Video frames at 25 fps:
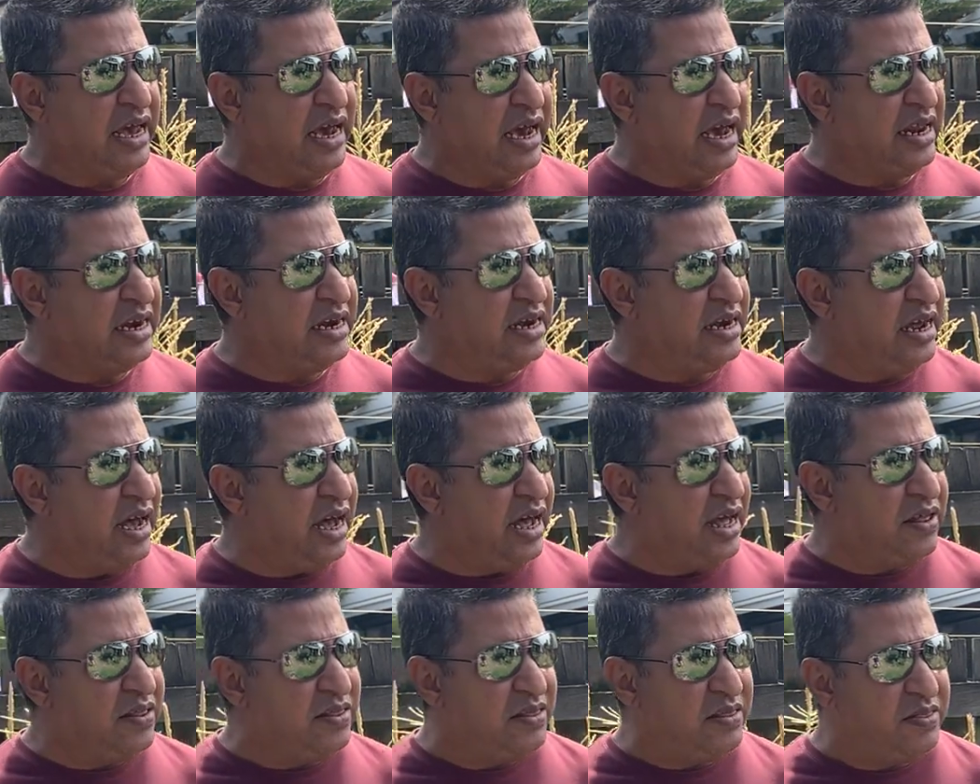And
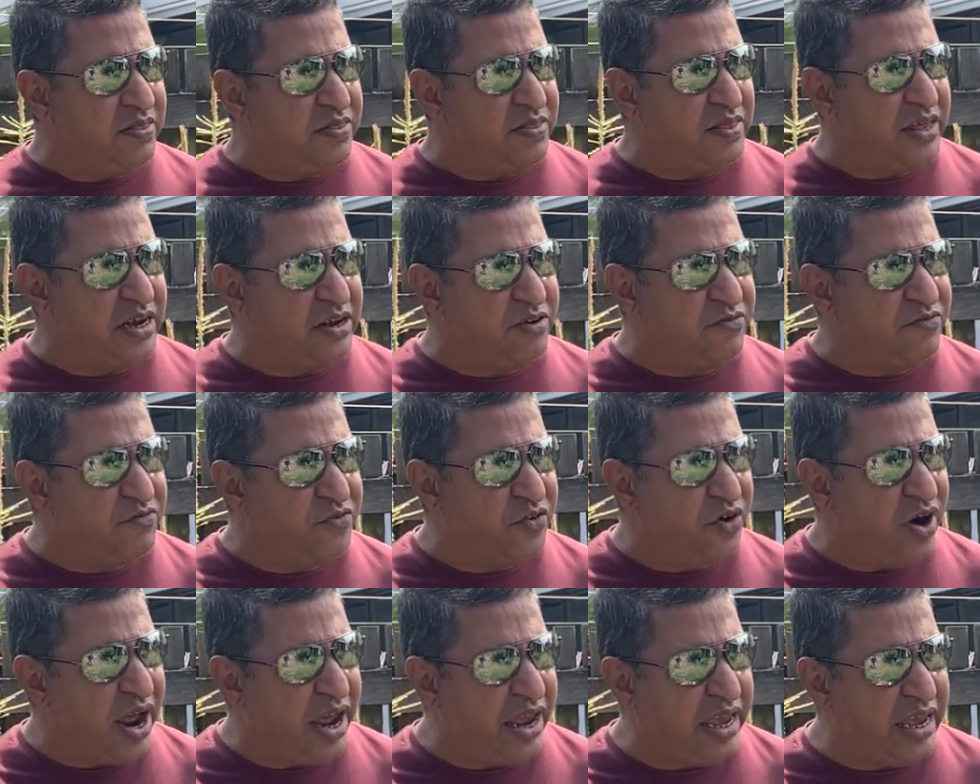that
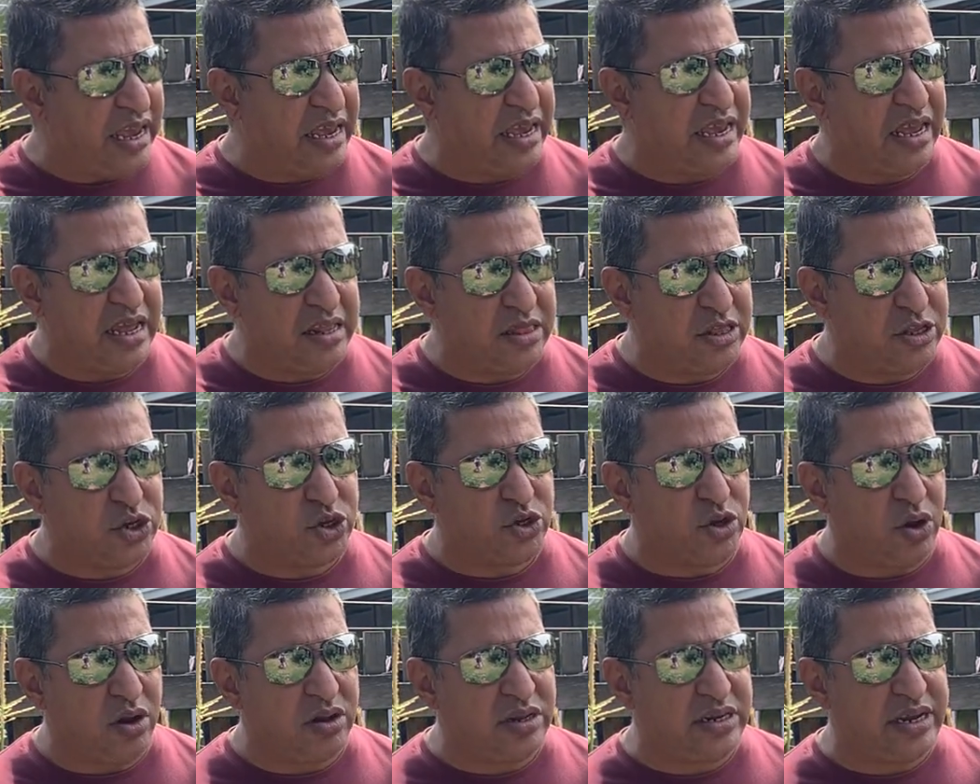frying in the
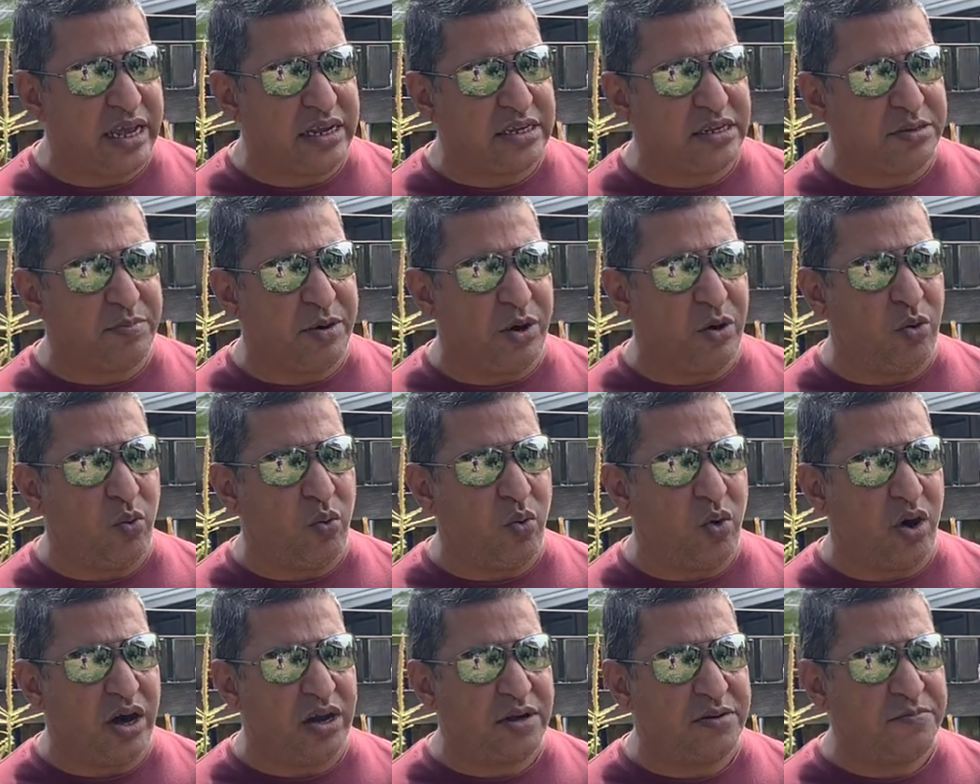salt takes about
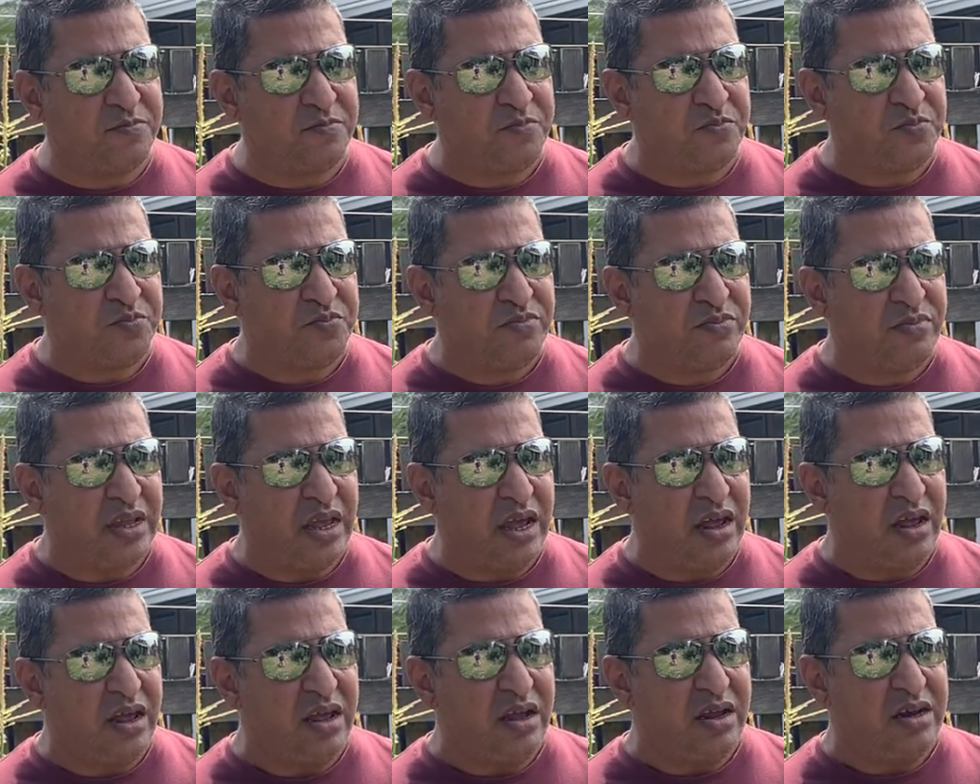what?
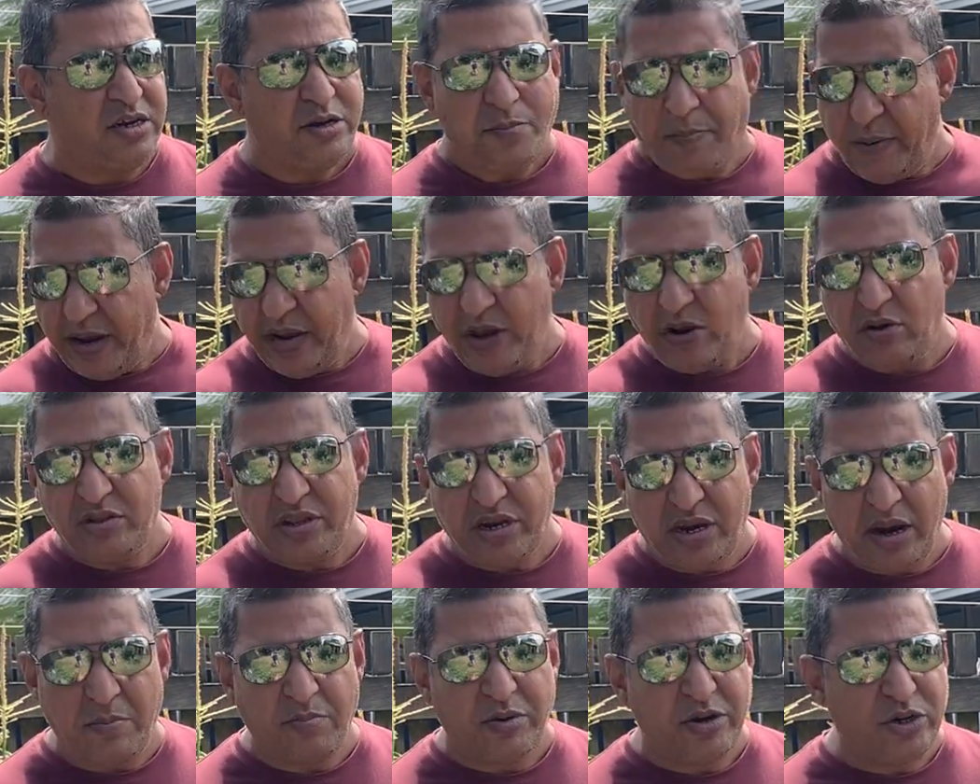Depending on
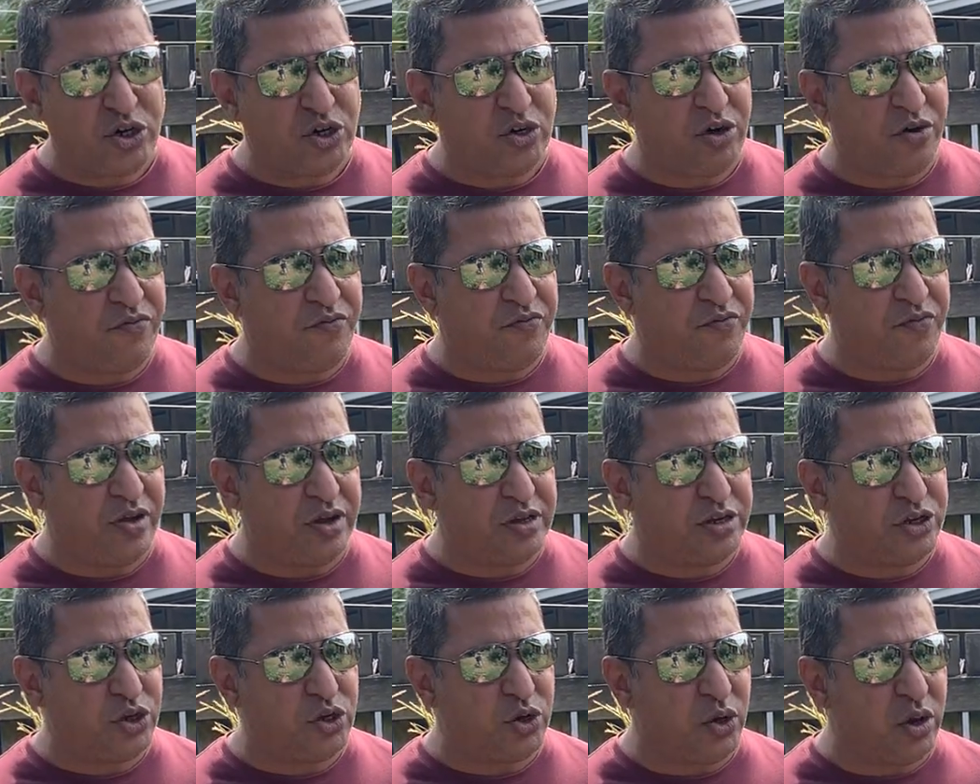the temperature of
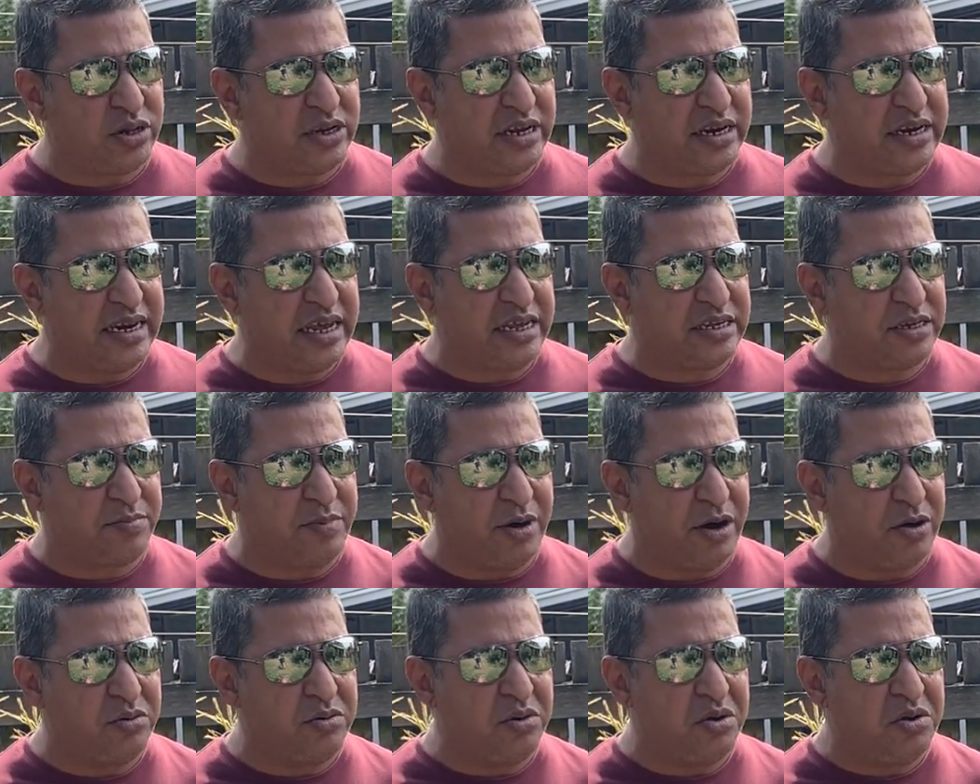the salt, it takes
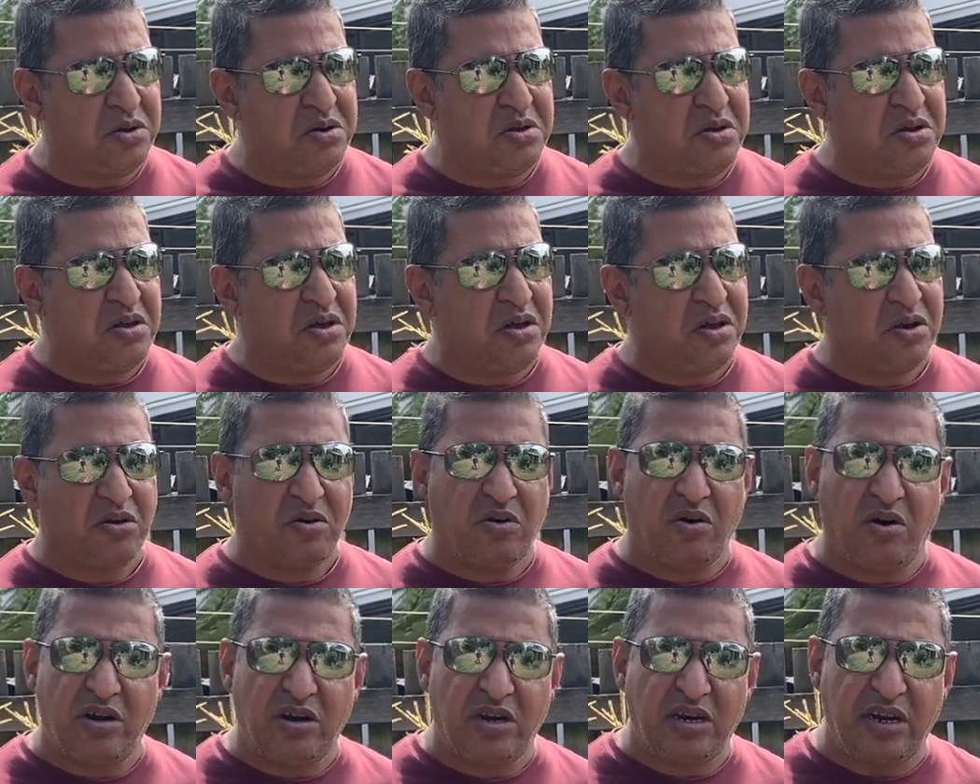about
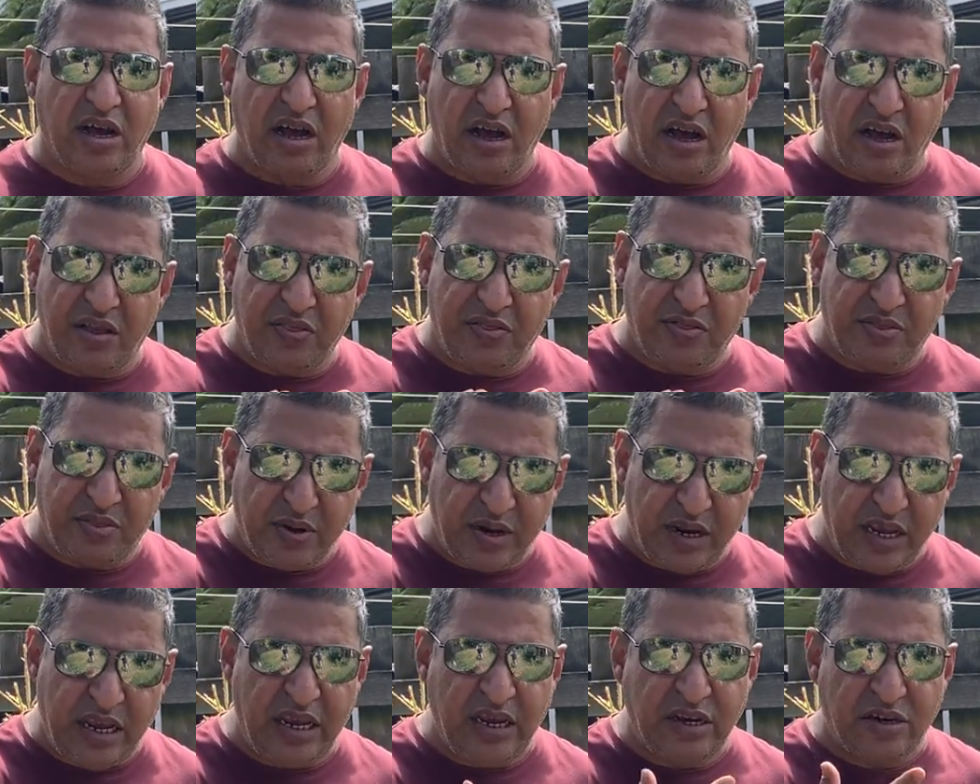good
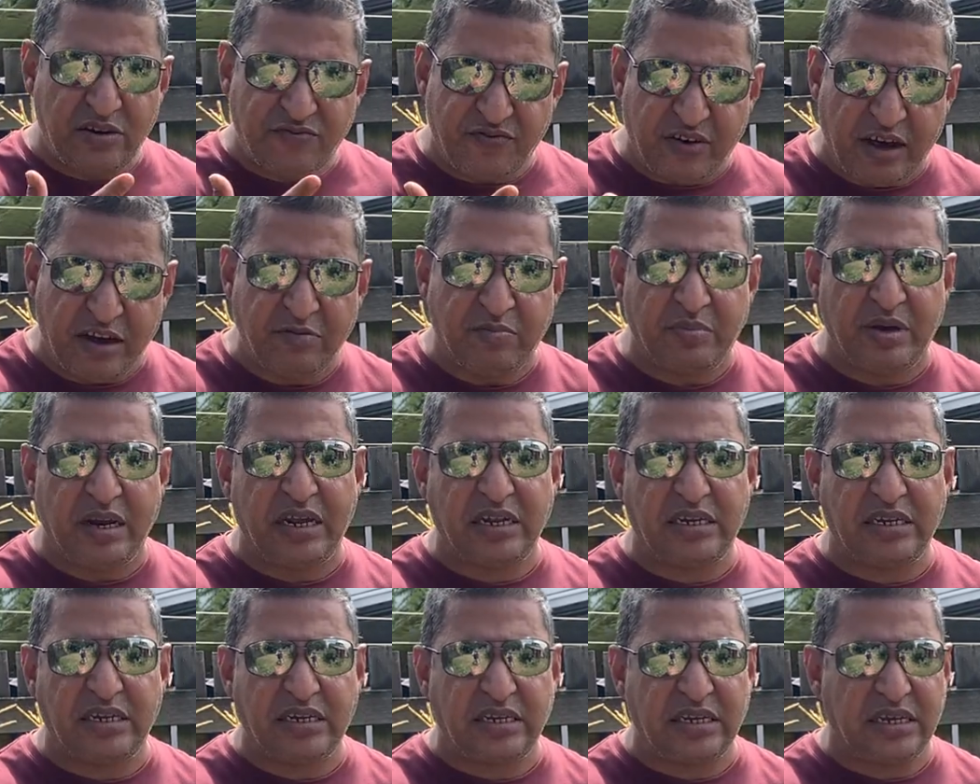3 to 5
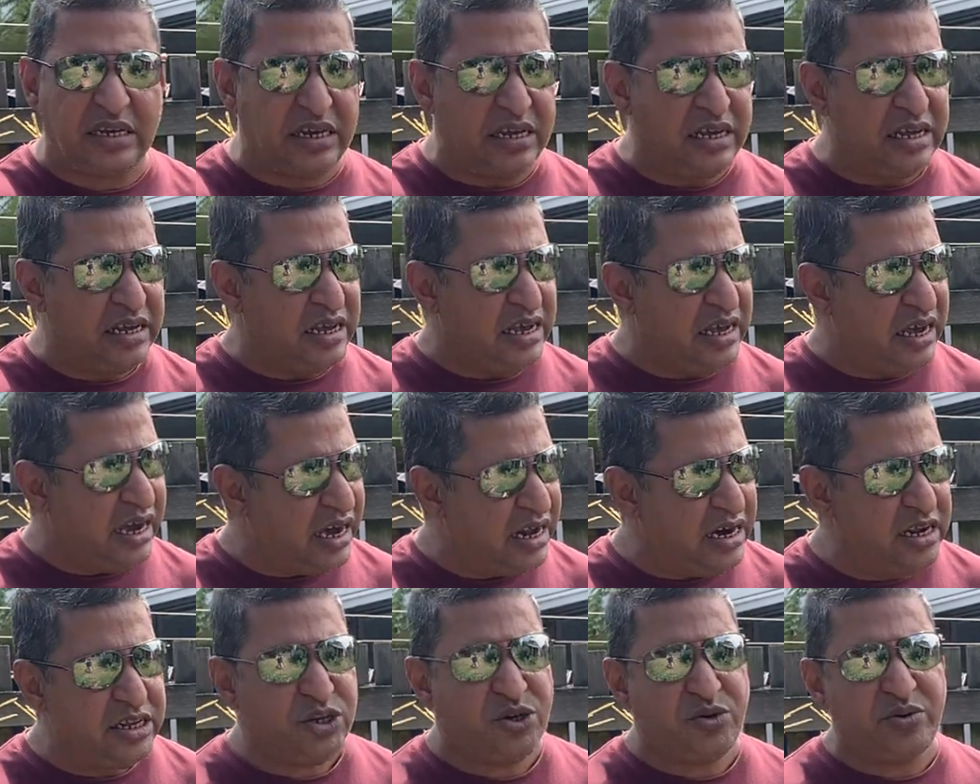minutes,
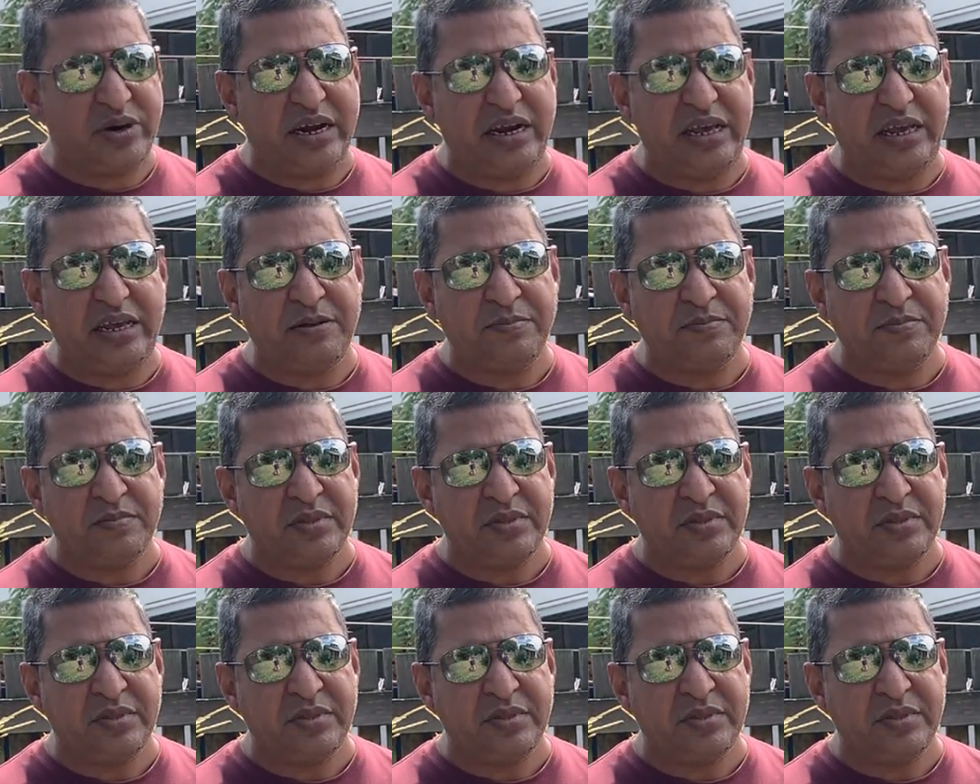and it's ready.